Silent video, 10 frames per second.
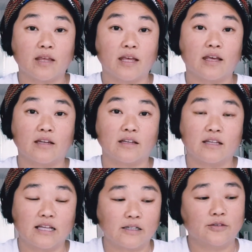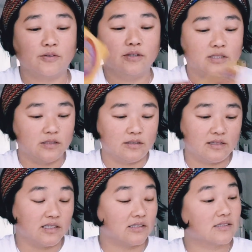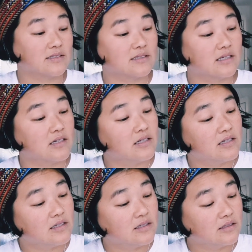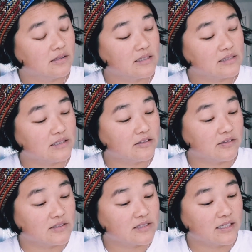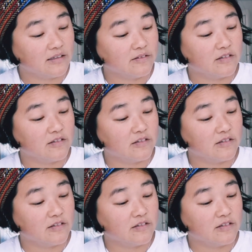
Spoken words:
and yellowness. So that's interesting.